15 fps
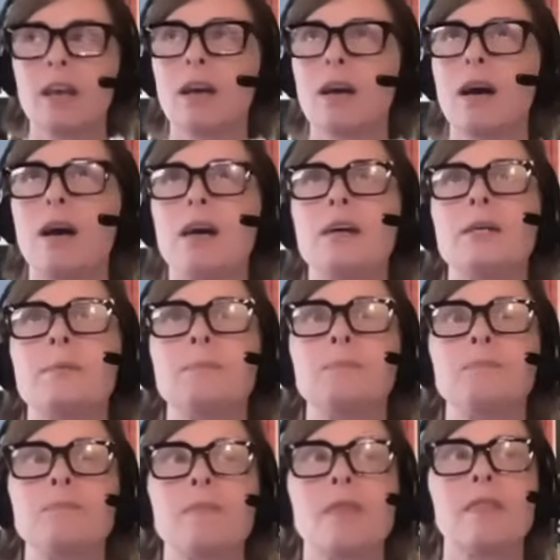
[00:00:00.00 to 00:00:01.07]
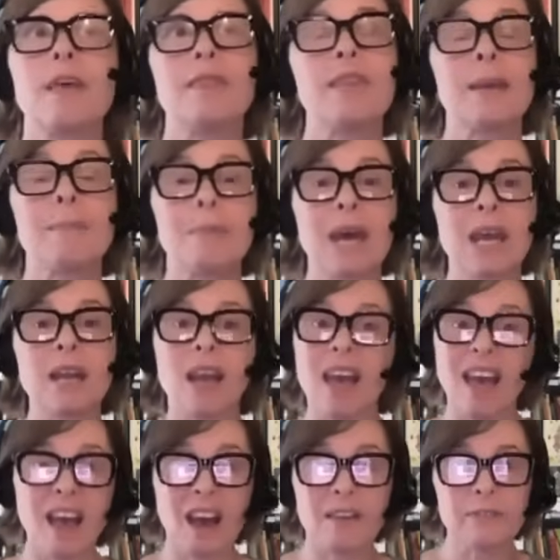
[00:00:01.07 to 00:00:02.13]
um, that they met
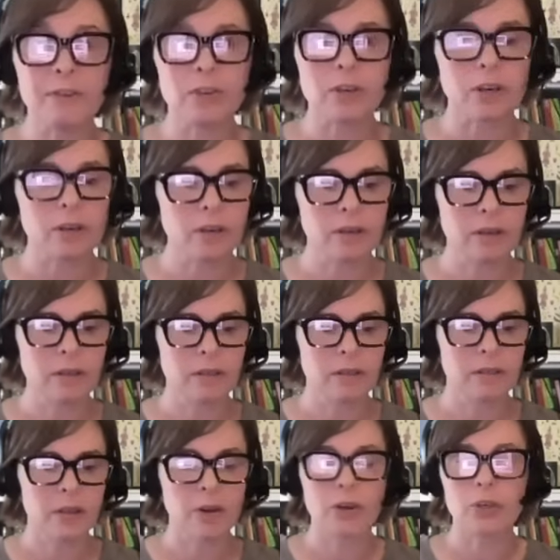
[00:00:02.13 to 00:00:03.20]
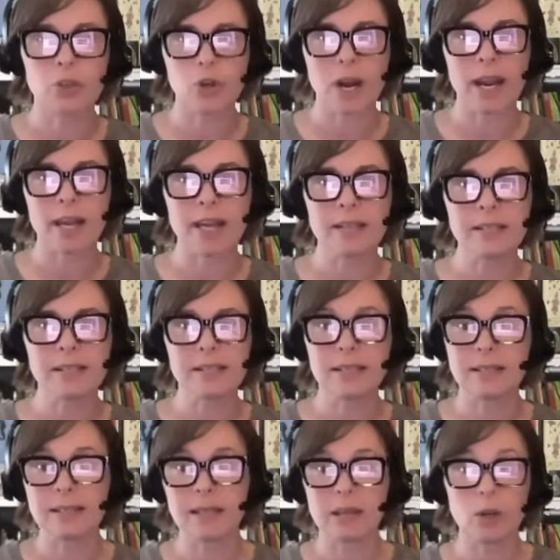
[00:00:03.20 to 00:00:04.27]
after Younger Dryas to
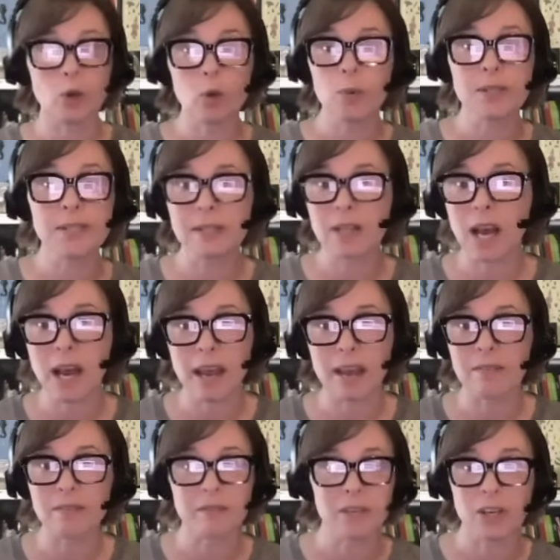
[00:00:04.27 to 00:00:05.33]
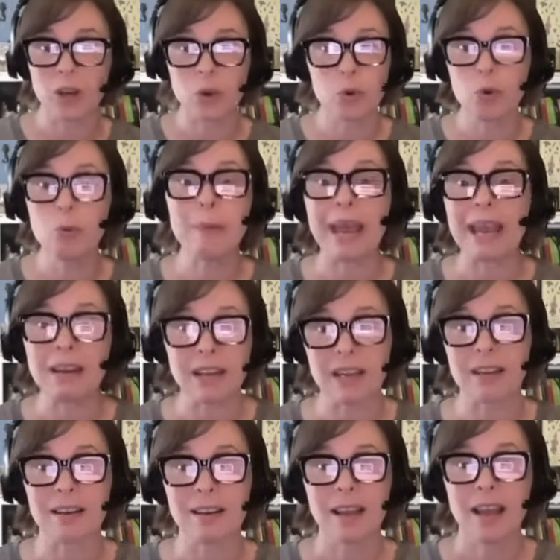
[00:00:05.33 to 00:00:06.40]
see who was alive, you know, who made it,
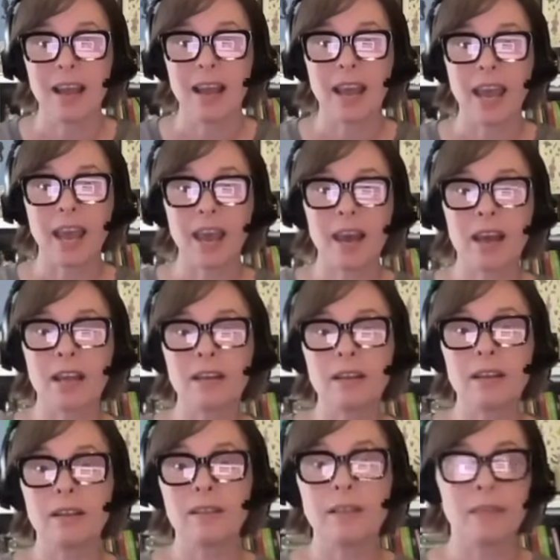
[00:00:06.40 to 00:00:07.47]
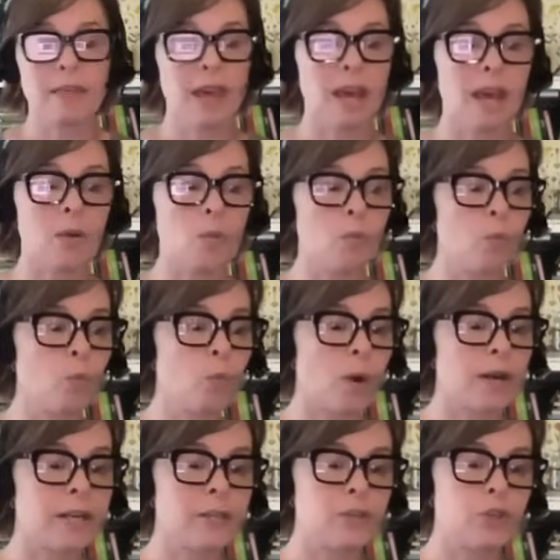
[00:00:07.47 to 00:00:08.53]
and mm. they
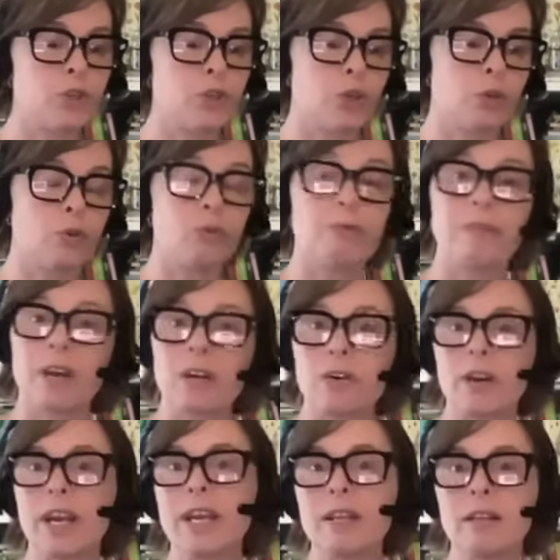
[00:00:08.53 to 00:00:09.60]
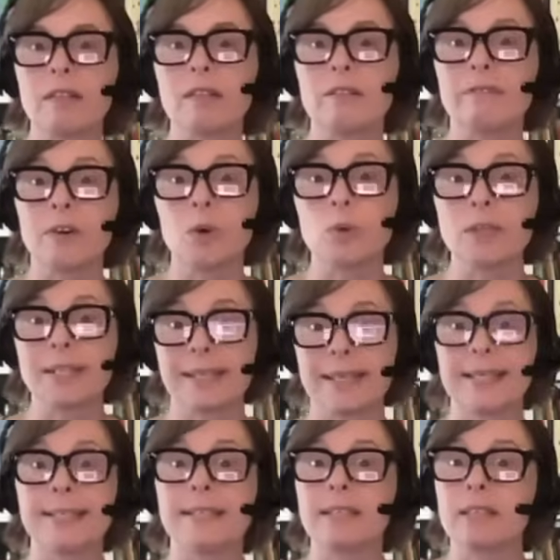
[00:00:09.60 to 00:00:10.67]
wanted to venerate the folks
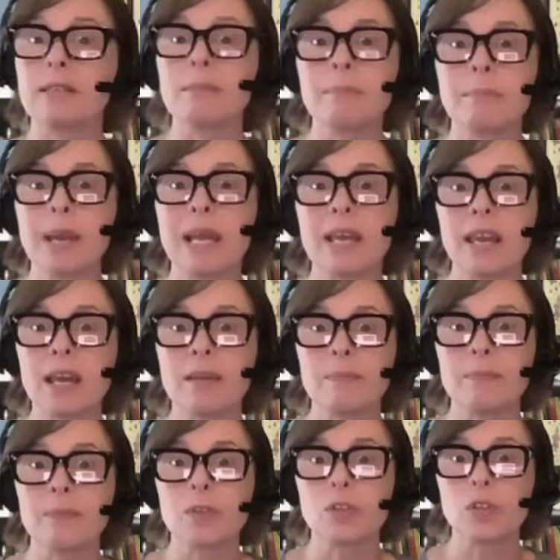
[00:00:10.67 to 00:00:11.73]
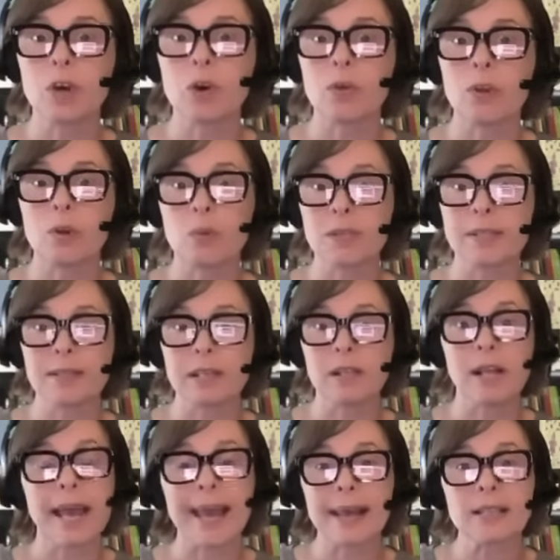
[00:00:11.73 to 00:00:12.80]
that didn't make it. So there was a
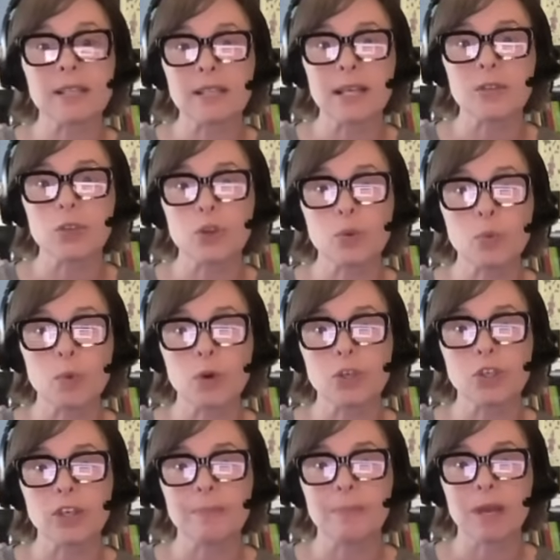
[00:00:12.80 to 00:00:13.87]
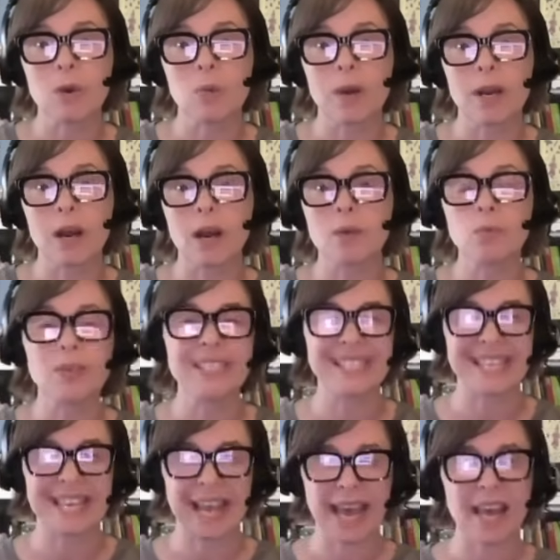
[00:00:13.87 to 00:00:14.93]
little ancestor worship that went on. We
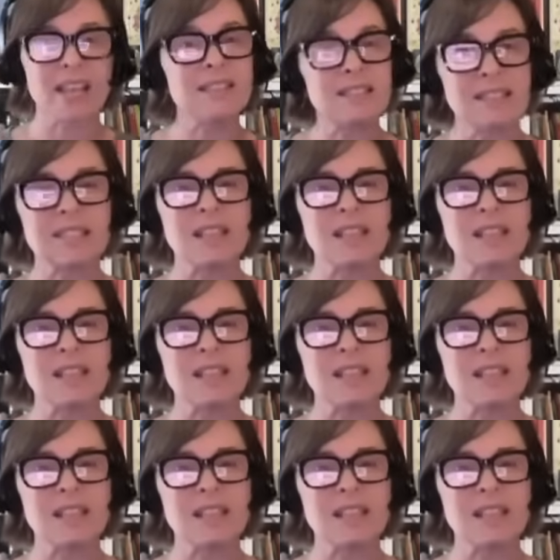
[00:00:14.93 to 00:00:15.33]
see heads.